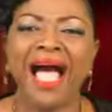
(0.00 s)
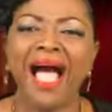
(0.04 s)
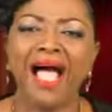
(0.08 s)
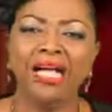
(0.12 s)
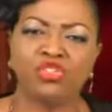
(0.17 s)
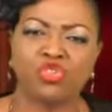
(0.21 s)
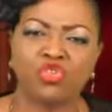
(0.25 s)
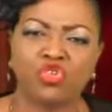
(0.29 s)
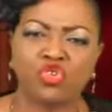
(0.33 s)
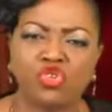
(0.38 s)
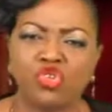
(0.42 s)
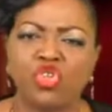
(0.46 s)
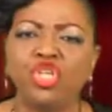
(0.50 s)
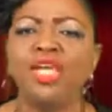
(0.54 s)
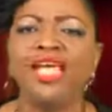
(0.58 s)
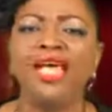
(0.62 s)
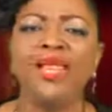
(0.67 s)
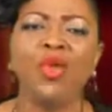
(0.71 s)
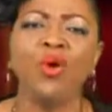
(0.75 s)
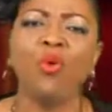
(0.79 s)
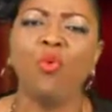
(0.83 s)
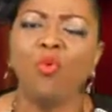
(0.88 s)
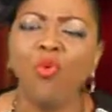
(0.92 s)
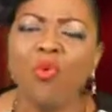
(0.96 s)
are
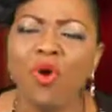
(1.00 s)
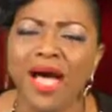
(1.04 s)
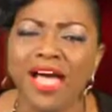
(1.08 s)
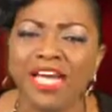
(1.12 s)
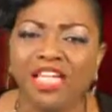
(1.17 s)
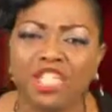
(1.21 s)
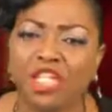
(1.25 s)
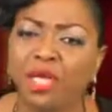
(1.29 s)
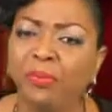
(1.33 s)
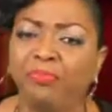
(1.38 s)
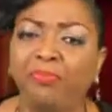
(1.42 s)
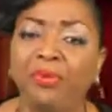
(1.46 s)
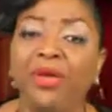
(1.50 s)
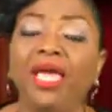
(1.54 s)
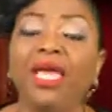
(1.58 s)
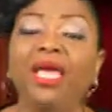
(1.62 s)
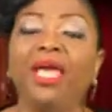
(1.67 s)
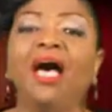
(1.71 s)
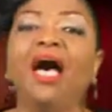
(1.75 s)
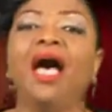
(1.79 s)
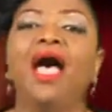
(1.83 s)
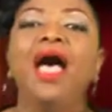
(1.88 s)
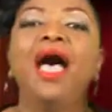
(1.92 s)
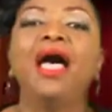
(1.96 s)
still
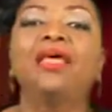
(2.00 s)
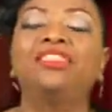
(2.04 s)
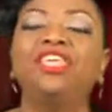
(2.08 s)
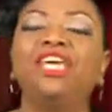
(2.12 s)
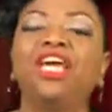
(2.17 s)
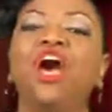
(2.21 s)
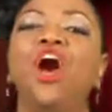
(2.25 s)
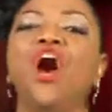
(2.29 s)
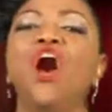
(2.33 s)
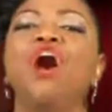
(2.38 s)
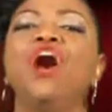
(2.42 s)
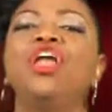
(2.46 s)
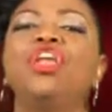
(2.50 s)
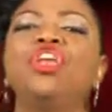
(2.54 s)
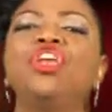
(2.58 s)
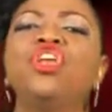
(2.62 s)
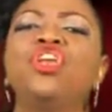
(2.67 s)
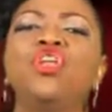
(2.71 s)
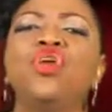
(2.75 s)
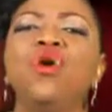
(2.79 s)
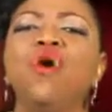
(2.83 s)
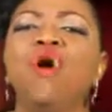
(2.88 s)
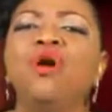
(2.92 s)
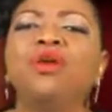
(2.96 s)
worshiping uh, the
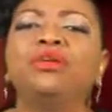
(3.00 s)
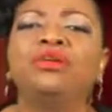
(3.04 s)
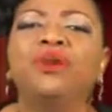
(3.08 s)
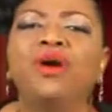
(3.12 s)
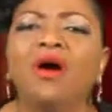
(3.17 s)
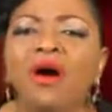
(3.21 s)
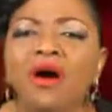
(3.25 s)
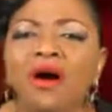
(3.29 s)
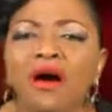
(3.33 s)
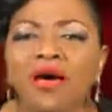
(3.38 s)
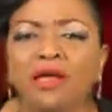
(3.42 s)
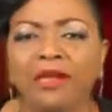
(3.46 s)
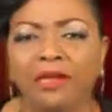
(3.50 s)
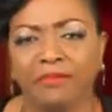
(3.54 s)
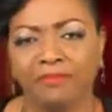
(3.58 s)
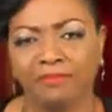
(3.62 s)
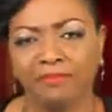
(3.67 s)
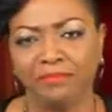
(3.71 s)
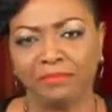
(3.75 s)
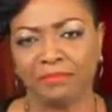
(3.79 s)
unknown God.